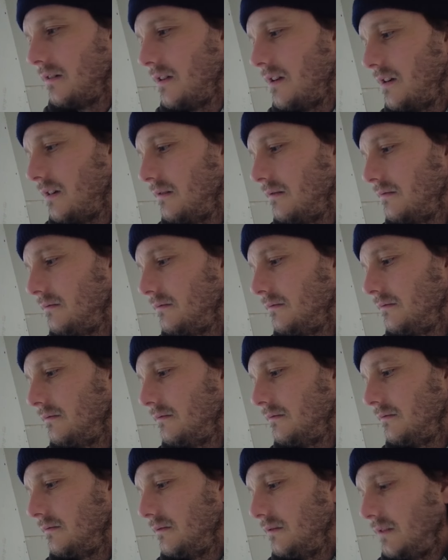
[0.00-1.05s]
now.
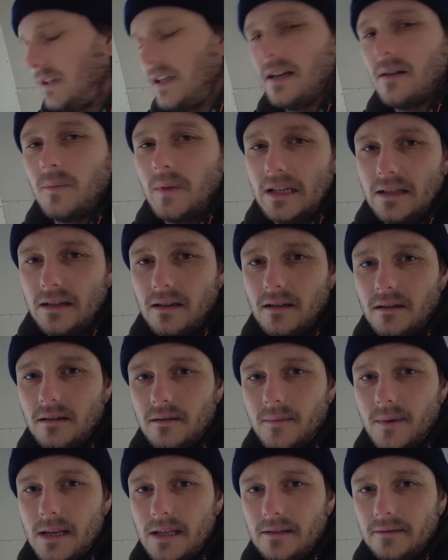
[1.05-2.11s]
Then I'll mix up the
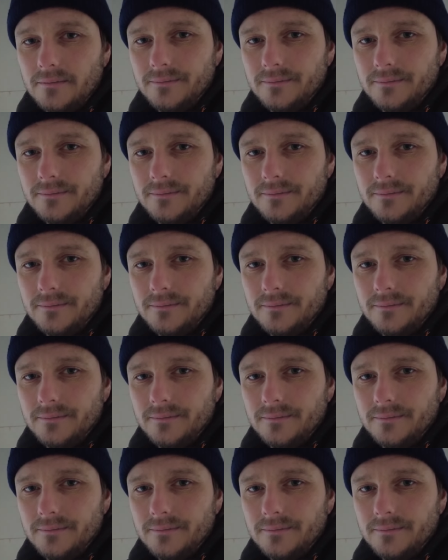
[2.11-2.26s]
cement.